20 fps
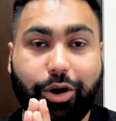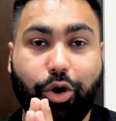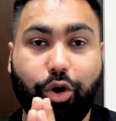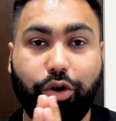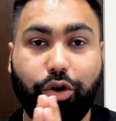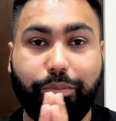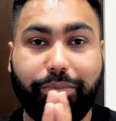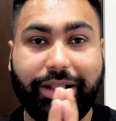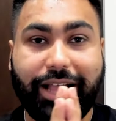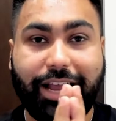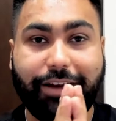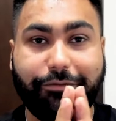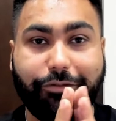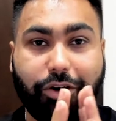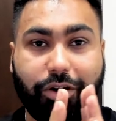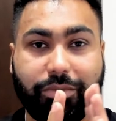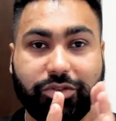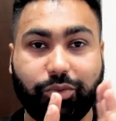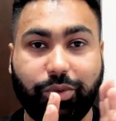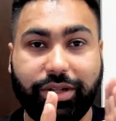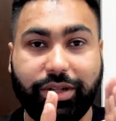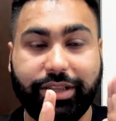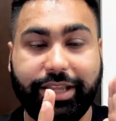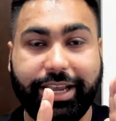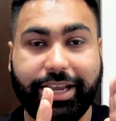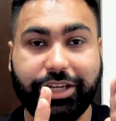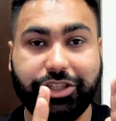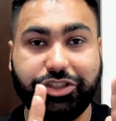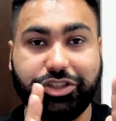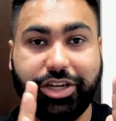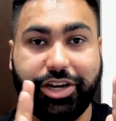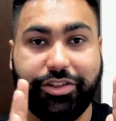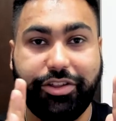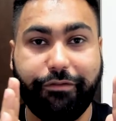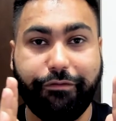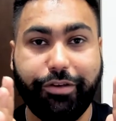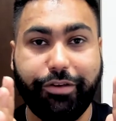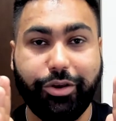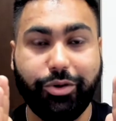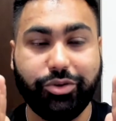own platforms where they can share
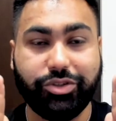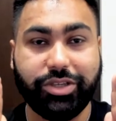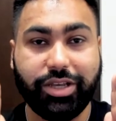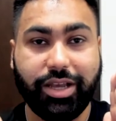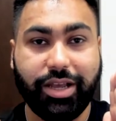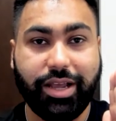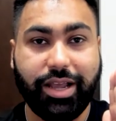their views,